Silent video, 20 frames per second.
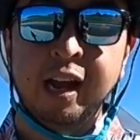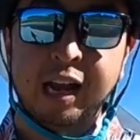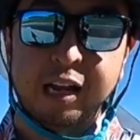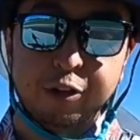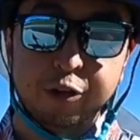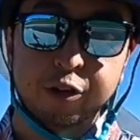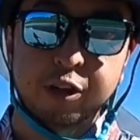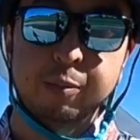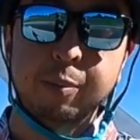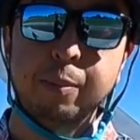and
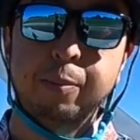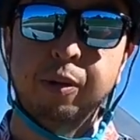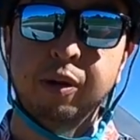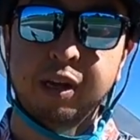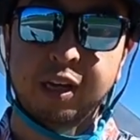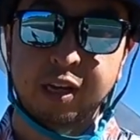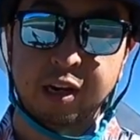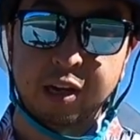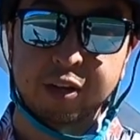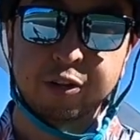you're gonna be
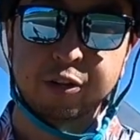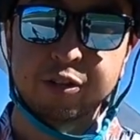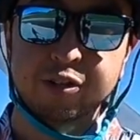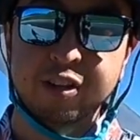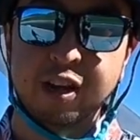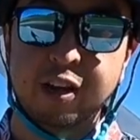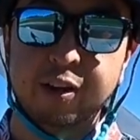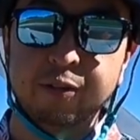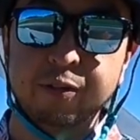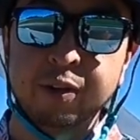putting it on
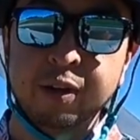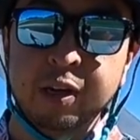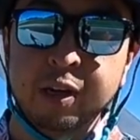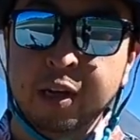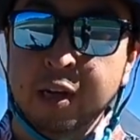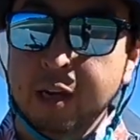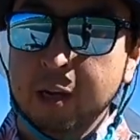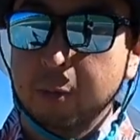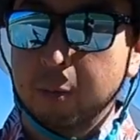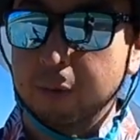yourself.
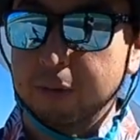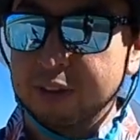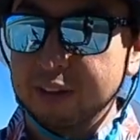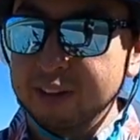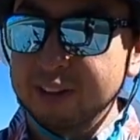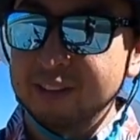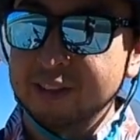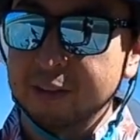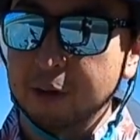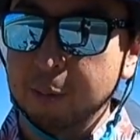Where
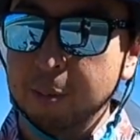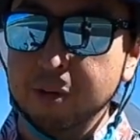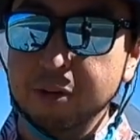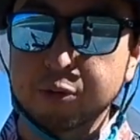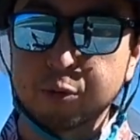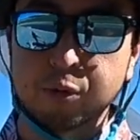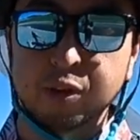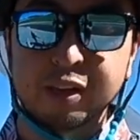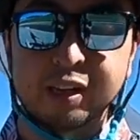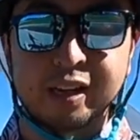this is
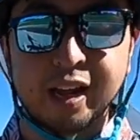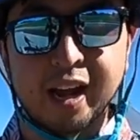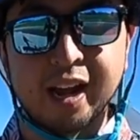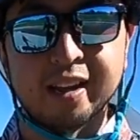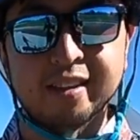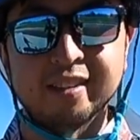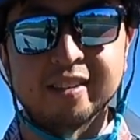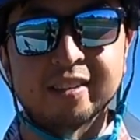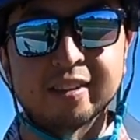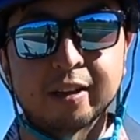almost really
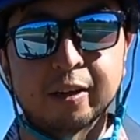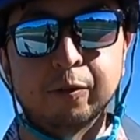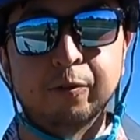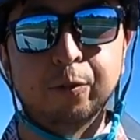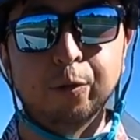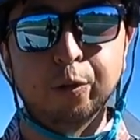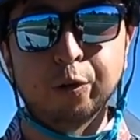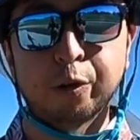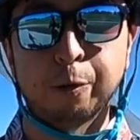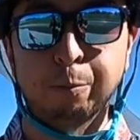nice, it's a
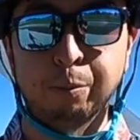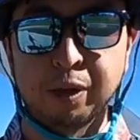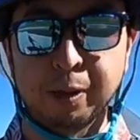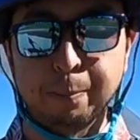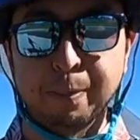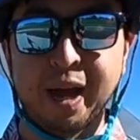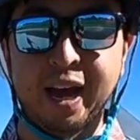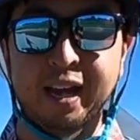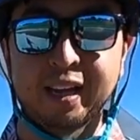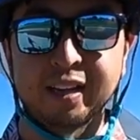full complete
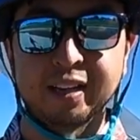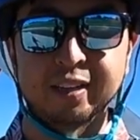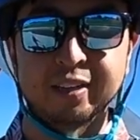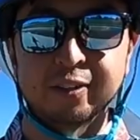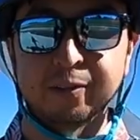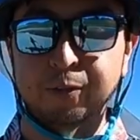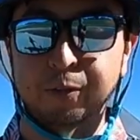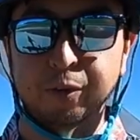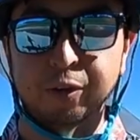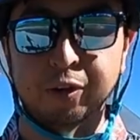
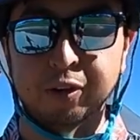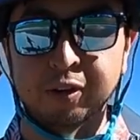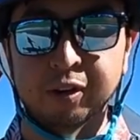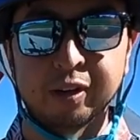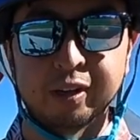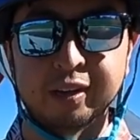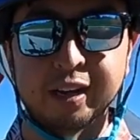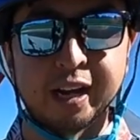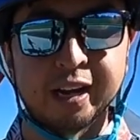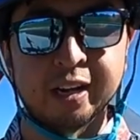package for
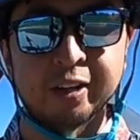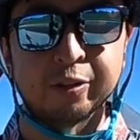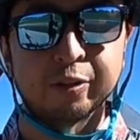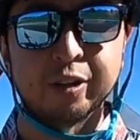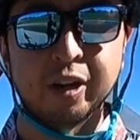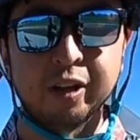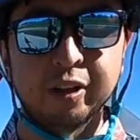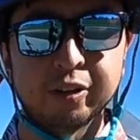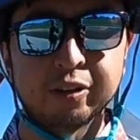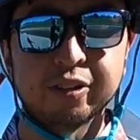
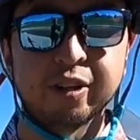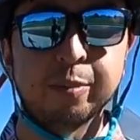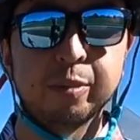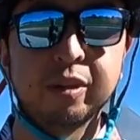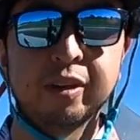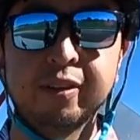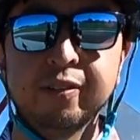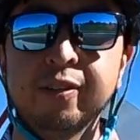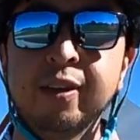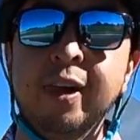$900, I believe.